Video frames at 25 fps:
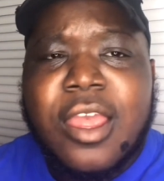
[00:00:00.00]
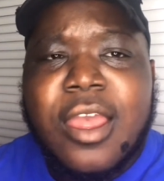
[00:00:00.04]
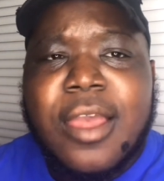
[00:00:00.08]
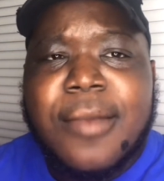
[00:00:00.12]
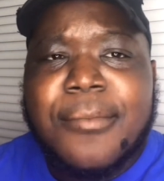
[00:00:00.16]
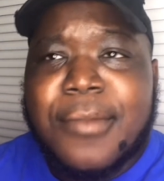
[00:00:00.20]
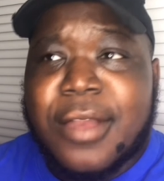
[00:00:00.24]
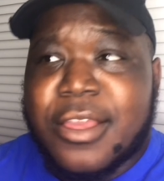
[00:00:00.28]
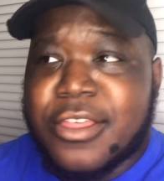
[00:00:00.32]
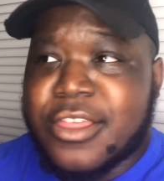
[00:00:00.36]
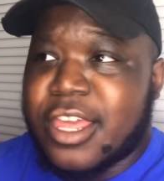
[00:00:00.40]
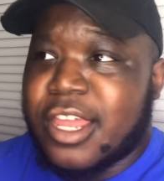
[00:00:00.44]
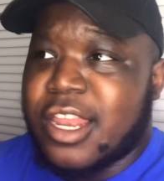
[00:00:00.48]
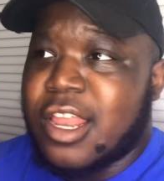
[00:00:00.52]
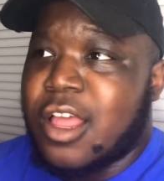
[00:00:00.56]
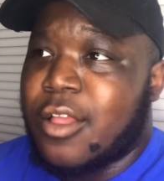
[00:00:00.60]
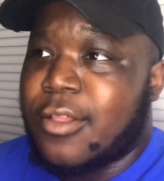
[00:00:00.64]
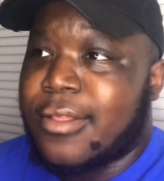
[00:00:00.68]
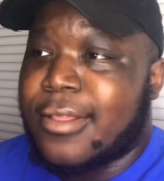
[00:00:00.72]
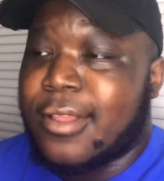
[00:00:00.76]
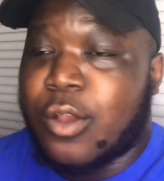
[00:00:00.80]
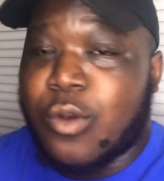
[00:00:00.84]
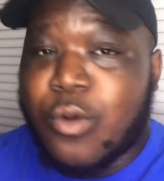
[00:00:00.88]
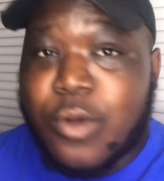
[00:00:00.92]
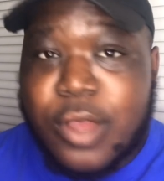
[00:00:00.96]
my J
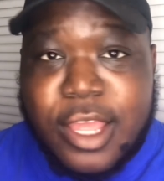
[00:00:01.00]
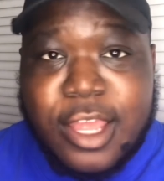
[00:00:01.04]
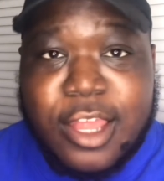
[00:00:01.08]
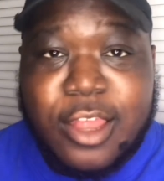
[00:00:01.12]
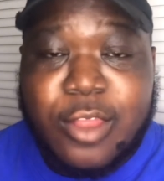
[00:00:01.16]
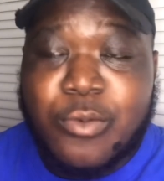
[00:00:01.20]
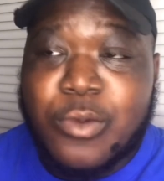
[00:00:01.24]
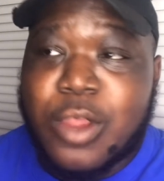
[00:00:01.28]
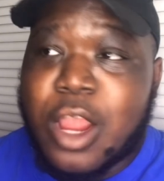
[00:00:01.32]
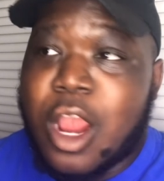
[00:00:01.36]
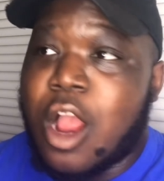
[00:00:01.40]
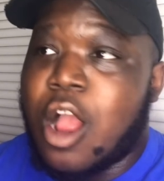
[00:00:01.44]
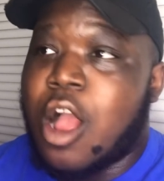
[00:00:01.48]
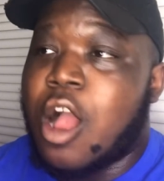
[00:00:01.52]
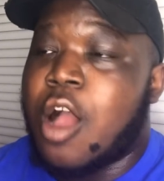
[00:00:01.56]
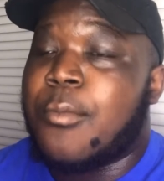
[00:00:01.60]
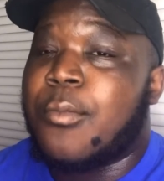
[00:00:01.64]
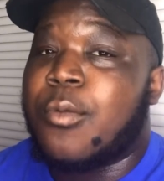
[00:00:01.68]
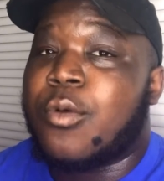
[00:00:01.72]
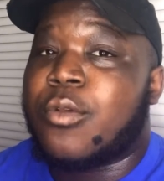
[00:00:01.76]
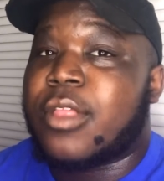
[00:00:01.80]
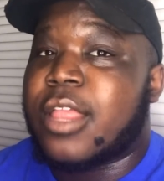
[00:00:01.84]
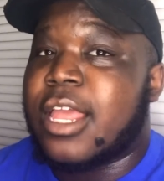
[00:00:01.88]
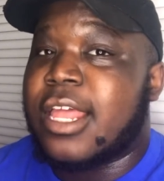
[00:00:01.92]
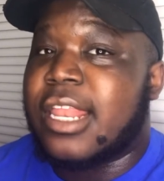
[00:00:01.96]
Dolls and Queens, we are
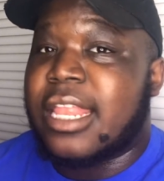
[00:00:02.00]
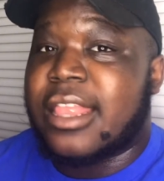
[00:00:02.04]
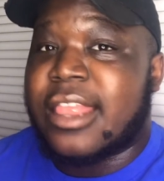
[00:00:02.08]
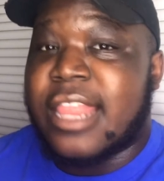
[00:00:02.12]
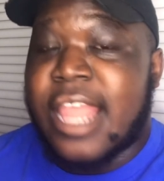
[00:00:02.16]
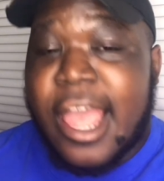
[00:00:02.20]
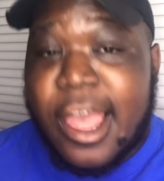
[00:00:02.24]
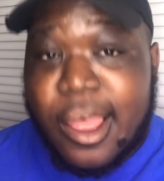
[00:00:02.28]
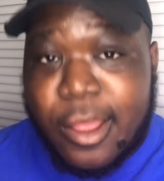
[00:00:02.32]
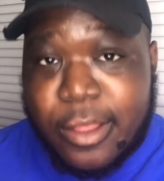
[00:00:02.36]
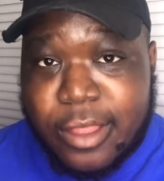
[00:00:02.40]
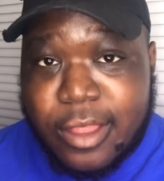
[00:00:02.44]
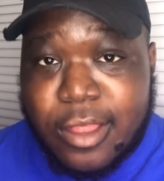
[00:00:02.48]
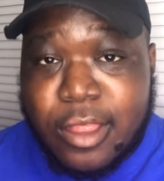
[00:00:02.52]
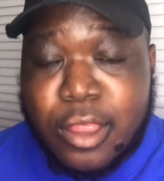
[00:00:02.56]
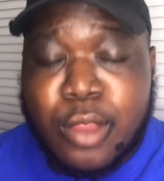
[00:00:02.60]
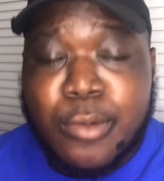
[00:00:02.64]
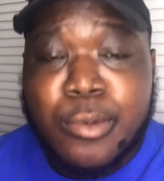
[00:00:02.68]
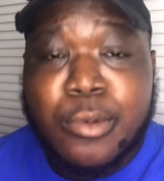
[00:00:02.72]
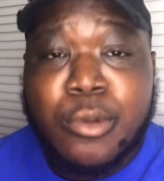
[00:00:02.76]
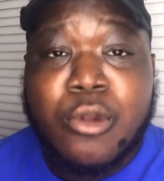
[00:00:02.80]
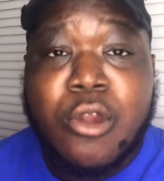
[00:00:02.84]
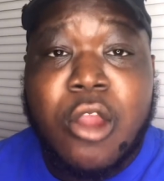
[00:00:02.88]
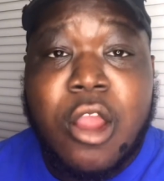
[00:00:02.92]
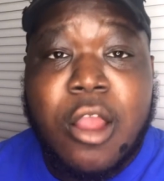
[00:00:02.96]
almost at a thousand
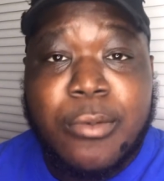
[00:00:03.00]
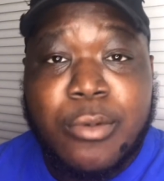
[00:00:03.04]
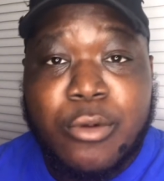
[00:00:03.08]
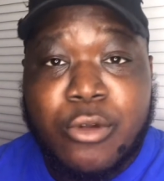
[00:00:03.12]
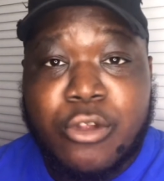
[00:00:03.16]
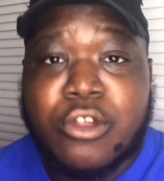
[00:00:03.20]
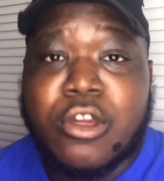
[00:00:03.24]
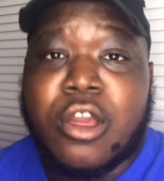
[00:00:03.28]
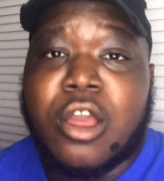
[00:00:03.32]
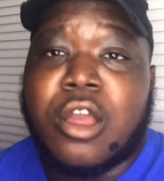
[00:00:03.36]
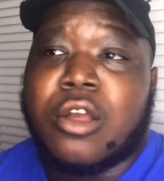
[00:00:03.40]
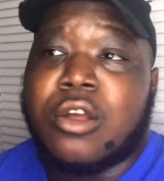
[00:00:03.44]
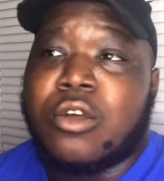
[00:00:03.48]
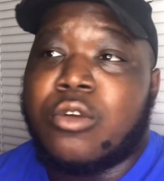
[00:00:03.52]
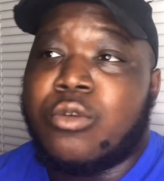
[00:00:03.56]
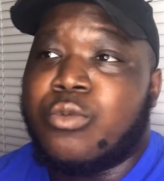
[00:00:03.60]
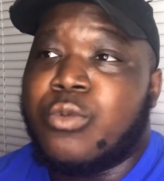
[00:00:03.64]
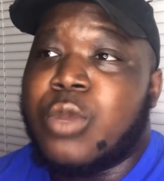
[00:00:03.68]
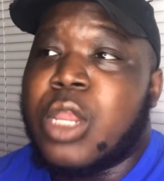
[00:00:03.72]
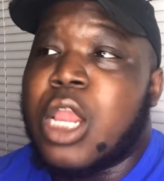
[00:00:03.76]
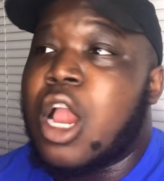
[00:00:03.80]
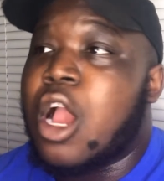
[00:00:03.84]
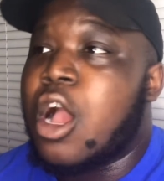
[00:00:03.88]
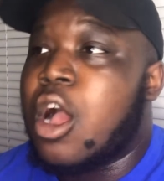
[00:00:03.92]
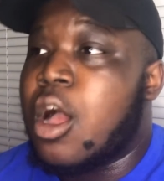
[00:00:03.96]
subscribers, y'all.
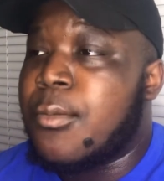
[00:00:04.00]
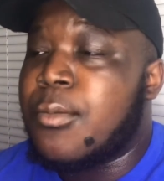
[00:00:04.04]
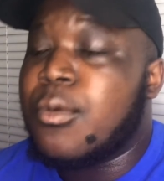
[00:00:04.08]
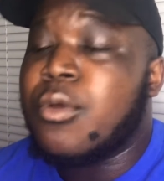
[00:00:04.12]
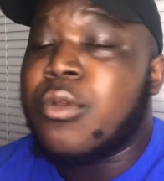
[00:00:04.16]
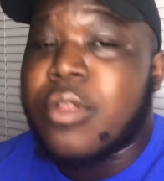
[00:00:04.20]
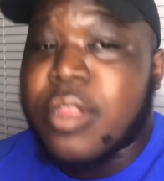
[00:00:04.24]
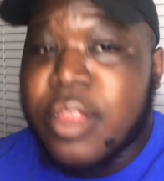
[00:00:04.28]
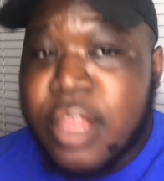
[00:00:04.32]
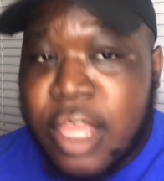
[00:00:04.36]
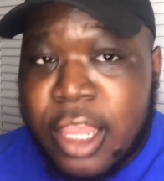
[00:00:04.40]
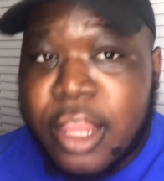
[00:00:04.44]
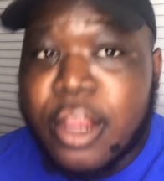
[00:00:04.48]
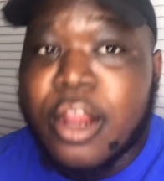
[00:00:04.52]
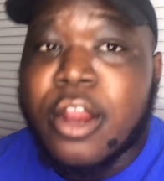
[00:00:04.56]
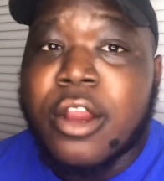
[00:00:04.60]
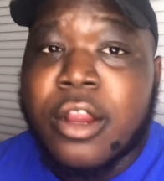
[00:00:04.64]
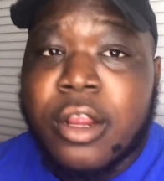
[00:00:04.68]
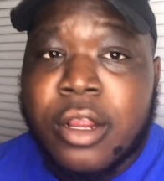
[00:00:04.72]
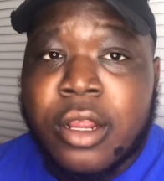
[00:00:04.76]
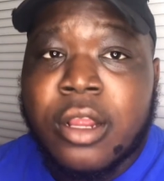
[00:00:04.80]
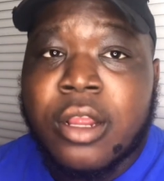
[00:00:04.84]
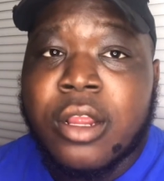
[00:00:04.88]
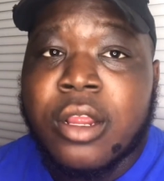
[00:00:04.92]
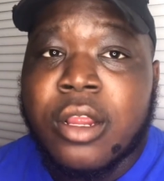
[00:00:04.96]
We are almost there.
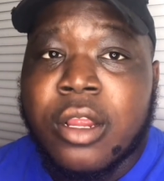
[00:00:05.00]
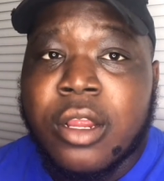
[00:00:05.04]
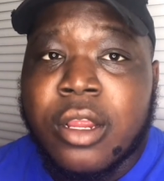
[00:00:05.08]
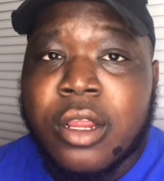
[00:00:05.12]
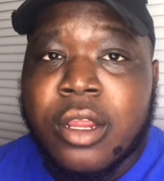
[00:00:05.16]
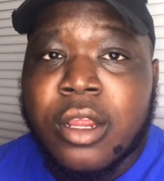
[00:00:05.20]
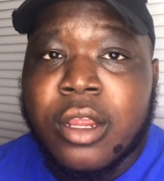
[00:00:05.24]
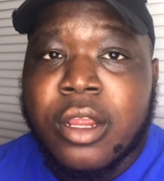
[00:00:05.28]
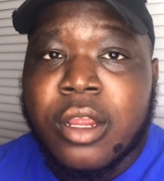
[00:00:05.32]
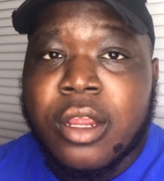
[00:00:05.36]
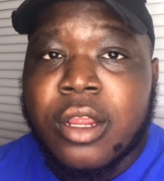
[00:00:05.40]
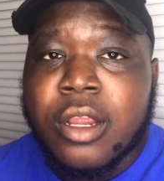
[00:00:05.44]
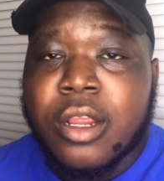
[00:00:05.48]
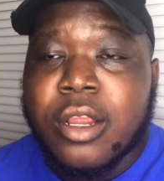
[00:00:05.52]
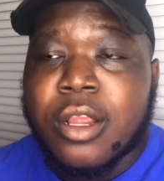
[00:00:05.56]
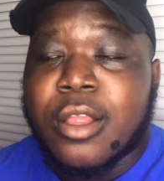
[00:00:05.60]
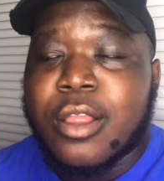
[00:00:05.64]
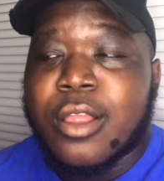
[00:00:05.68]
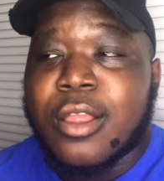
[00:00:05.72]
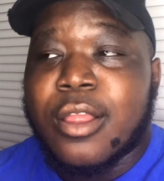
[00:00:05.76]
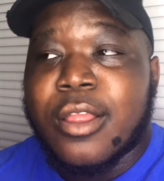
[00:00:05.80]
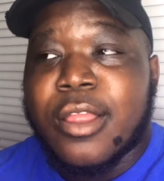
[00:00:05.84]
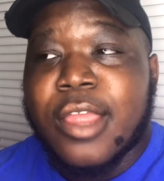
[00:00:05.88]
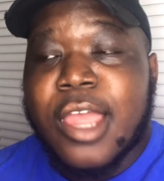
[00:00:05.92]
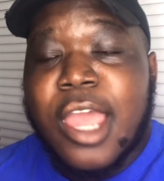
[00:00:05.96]

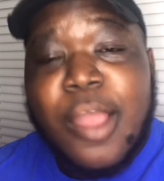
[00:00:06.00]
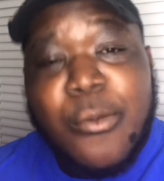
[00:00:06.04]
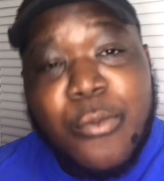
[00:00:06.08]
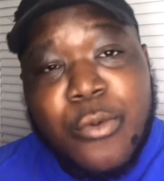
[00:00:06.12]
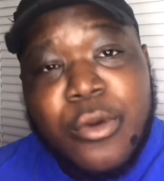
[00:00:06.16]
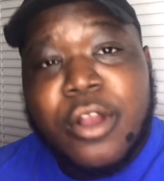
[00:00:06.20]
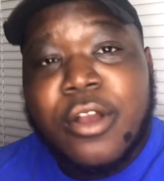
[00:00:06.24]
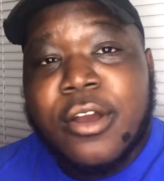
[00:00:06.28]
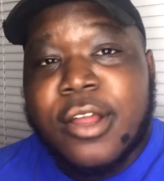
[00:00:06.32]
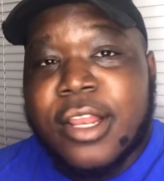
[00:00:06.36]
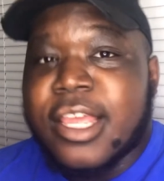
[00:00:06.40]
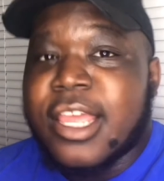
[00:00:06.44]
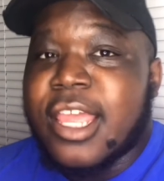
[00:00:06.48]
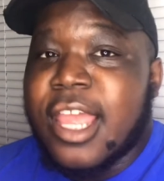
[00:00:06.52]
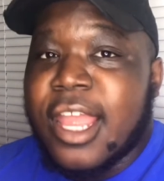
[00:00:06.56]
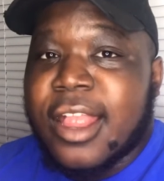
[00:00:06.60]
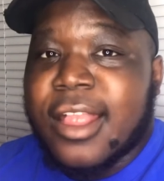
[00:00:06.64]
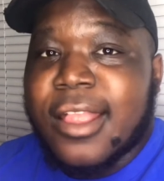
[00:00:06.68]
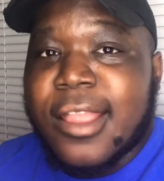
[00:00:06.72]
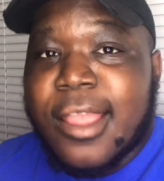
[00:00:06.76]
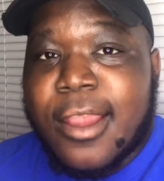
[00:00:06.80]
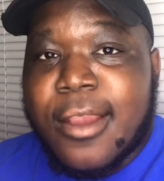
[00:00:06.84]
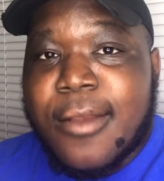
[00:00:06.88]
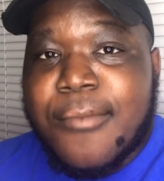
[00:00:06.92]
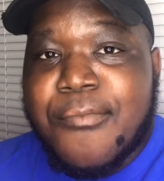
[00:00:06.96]
And we're gonna
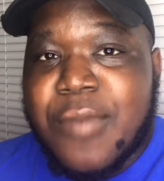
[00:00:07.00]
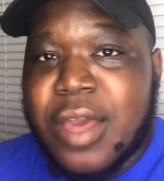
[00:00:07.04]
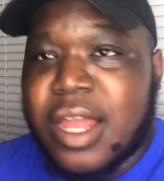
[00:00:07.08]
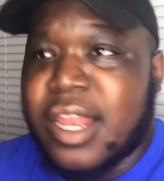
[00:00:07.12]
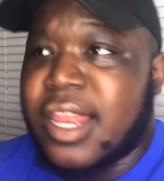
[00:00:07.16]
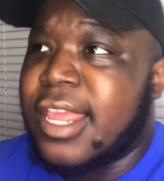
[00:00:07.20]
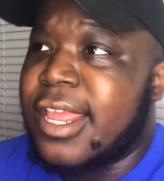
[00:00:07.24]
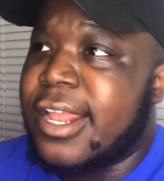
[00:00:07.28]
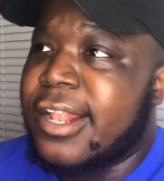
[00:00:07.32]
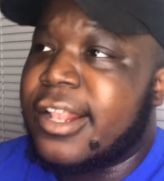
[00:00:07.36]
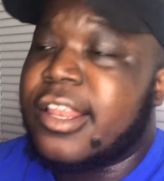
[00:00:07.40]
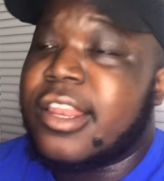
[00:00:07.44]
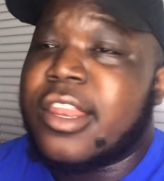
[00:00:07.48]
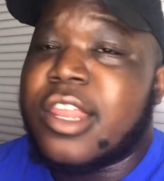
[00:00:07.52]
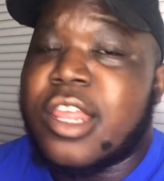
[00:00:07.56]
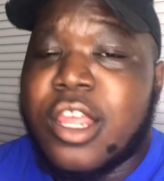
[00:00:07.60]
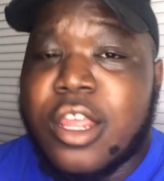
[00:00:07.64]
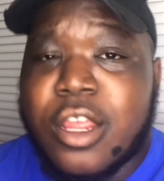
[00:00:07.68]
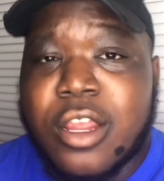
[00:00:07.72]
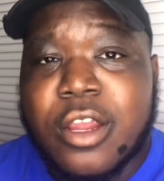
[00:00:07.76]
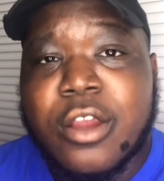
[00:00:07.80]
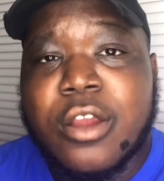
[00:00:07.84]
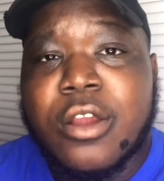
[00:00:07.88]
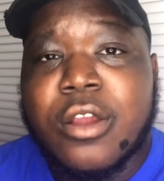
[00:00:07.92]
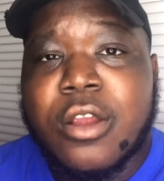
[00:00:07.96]
get there by the end of the
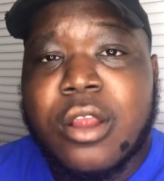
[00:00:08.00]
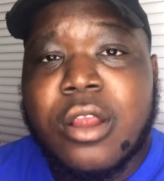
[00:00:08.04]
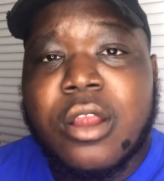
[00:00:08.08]
year.